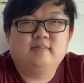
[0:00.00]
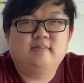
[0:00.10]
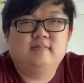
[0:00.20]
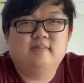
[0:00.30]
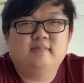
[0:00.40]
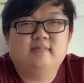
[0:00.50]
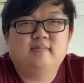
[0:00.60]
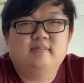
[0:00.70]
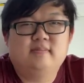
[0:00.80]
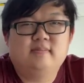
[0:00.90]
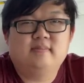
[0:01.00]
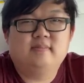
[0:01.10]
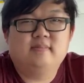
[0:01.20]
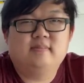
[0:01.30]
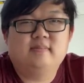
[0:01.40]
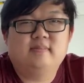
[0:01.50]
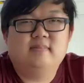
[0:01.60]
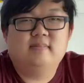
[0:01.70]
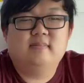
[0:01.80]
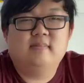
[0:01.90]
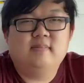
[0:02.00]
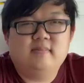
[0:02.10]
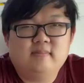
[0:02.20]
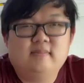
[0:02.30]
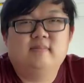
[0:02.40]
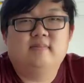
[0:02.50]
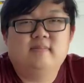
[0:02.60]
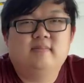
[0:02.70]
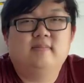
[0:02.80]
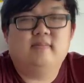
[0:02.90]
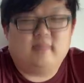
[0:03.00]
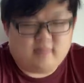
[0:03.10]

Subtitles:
No words are spoken by the person on screen.